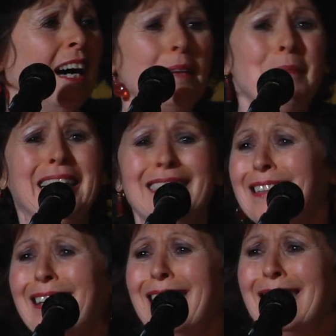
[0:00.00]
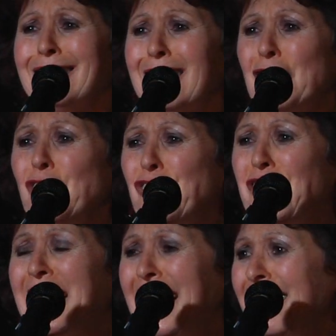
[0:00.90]
I mean, doesn't
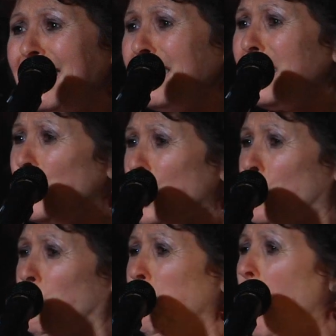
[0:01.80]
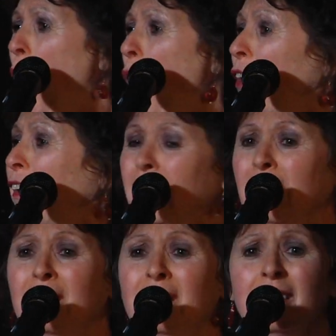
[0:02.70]
she get that this is
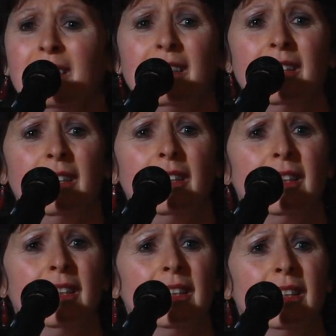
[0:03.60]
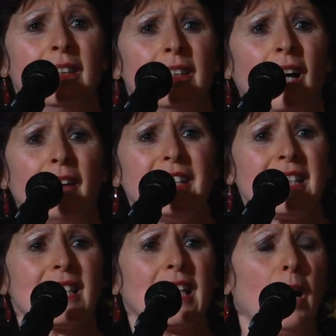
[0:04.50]
war?
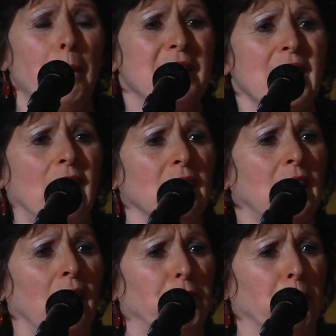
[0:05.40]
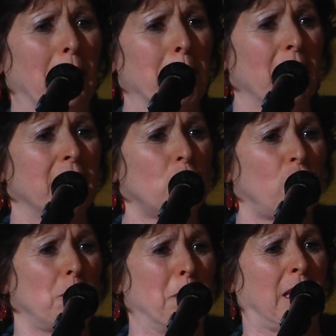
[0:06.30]
Obviously, help is not gonna come from my mother.
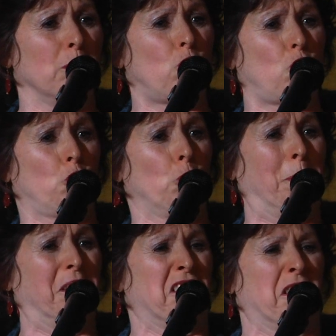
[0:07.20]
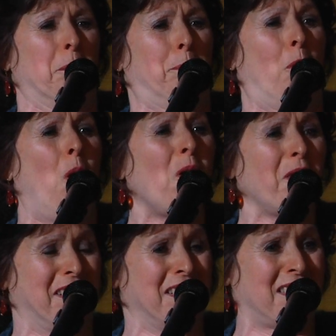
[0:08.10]
She's become stupider than
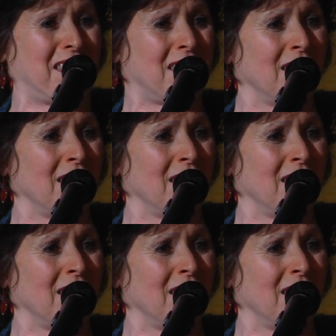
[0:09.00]
boys.